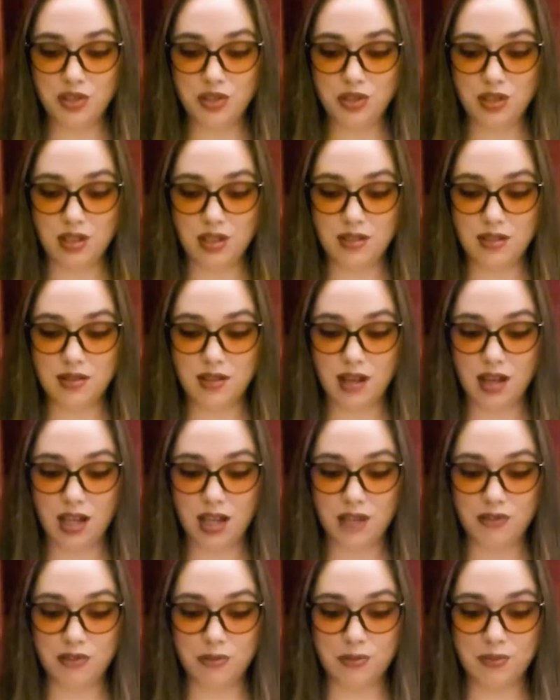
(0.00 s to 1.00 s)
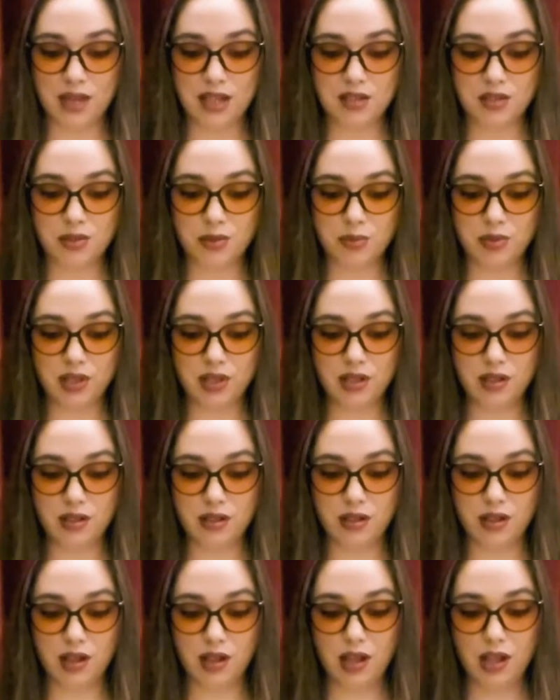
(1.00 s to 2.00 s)
in his eye for Master
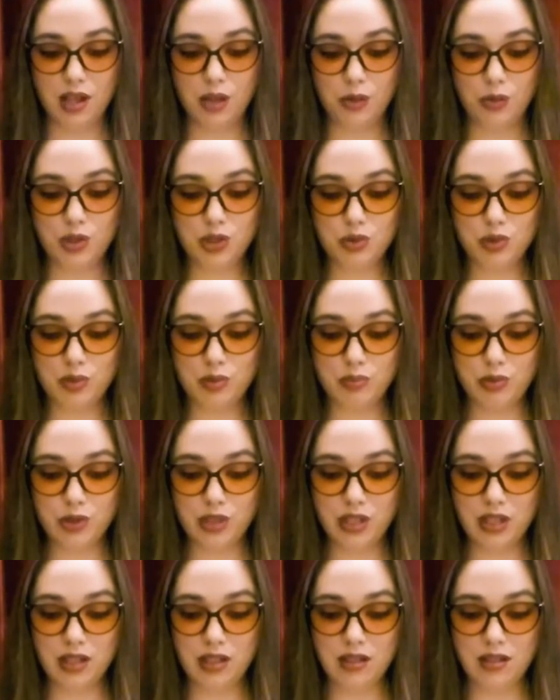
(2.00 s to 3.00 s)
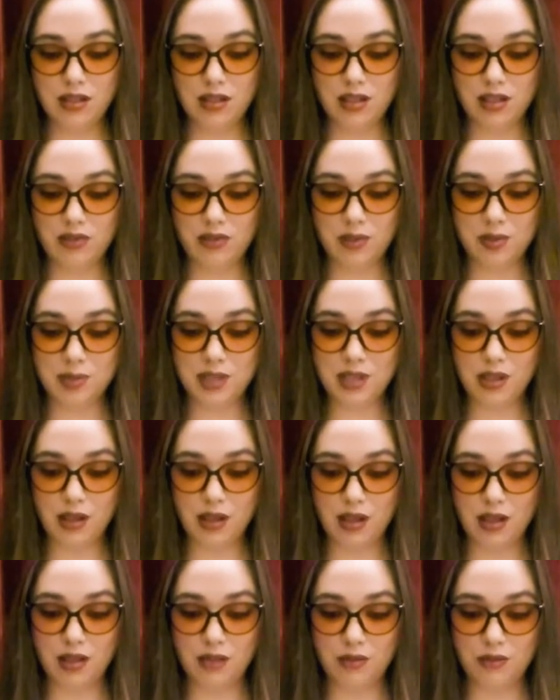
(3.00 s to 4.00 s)
Peter, which would bring in, if
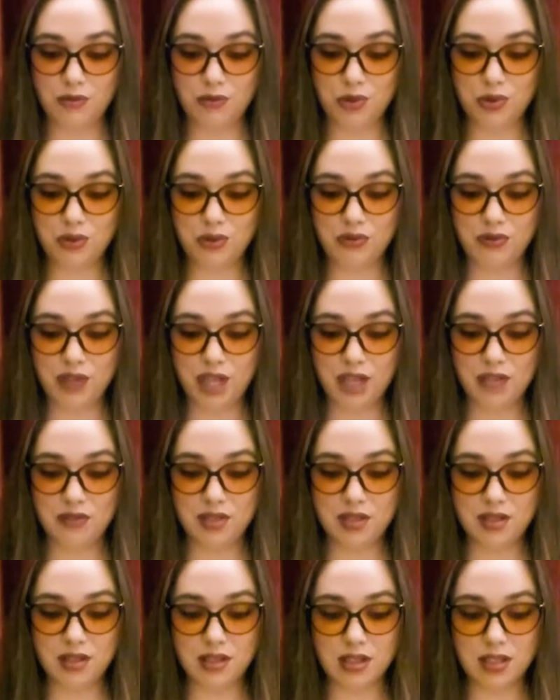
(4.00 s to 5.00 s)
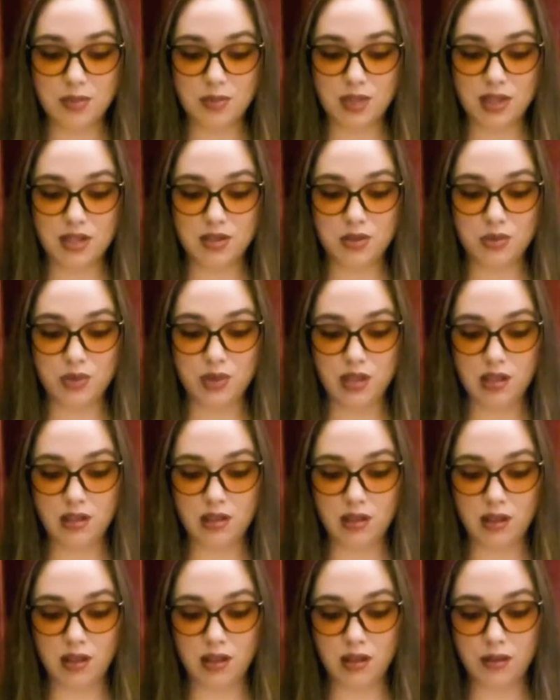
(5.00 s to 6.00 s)
obtained, full five and sixpence
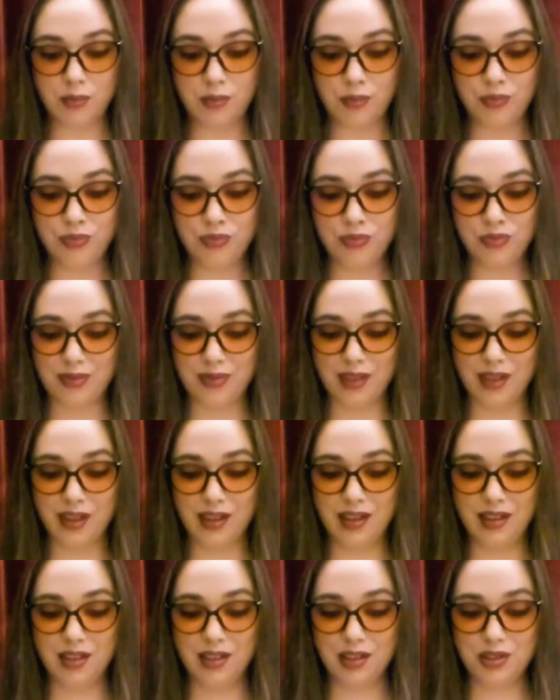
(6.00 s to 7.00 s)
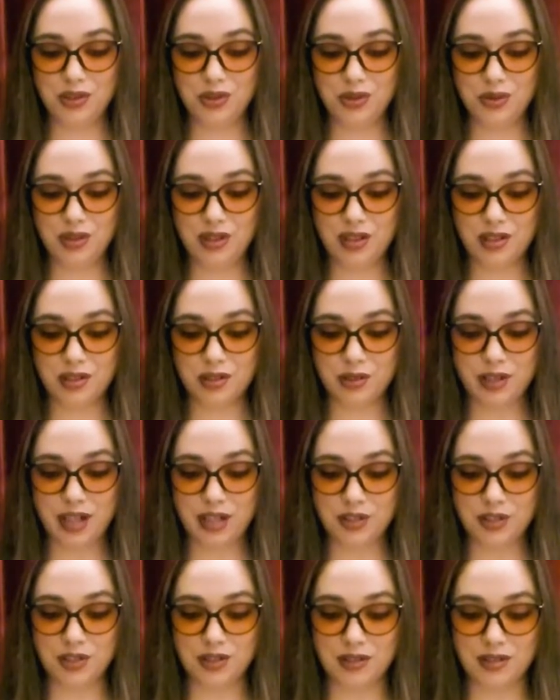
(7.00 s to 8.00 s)
weekly. The two young
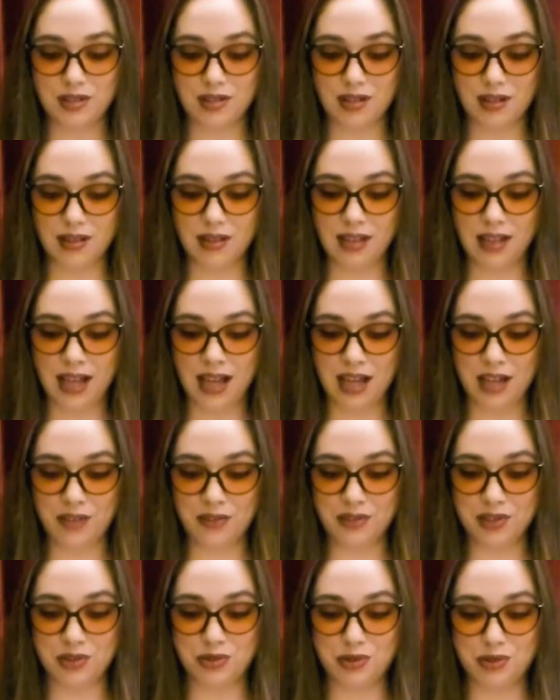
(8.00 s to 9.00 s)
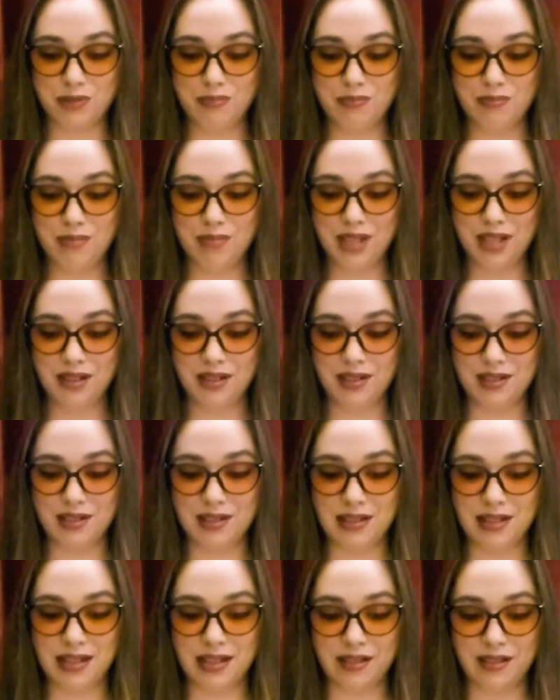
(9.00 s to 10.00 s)
Cratchits laughed
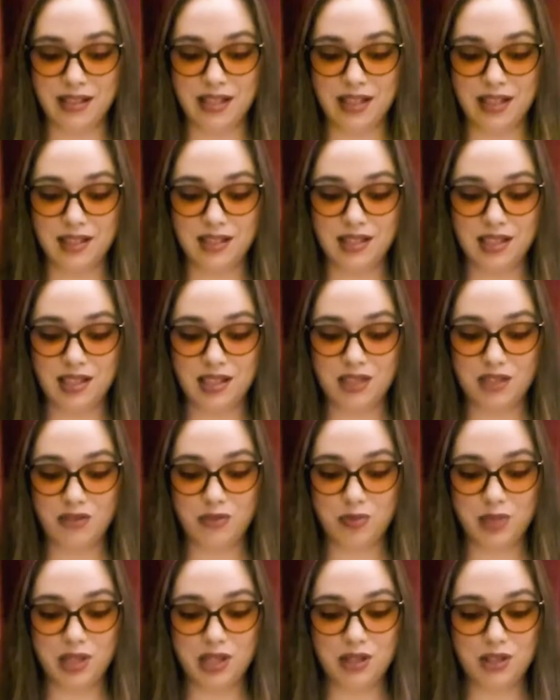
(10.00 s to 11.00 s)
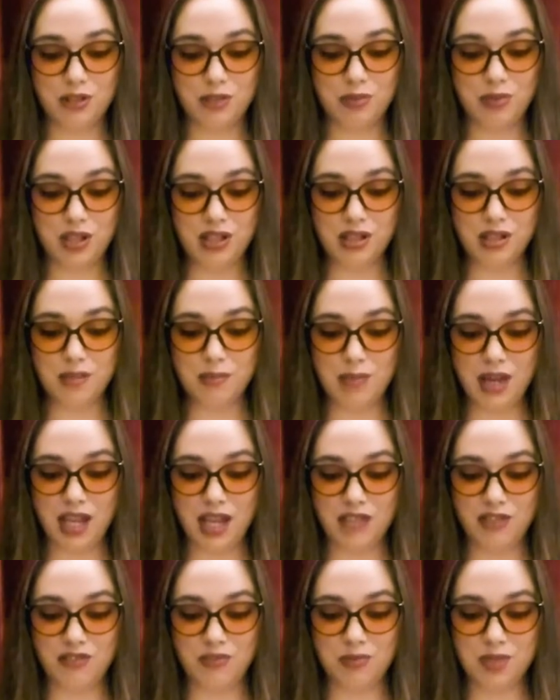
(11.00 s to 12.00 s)
tremendously at the idea of Peter being a
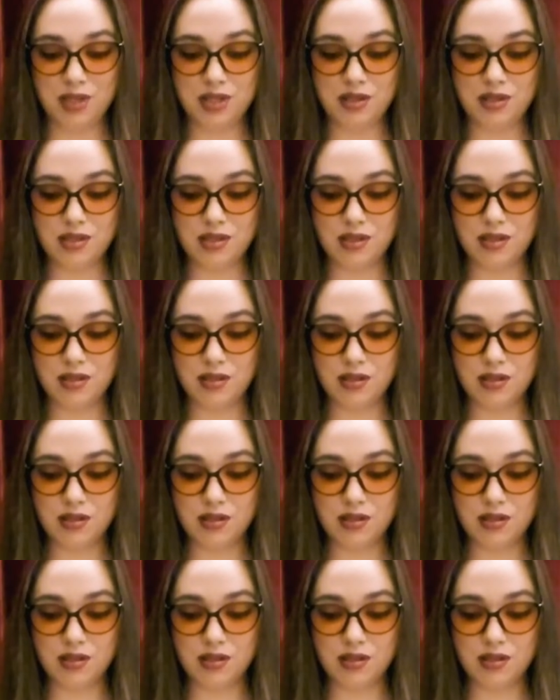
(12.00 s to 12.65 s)
man of business,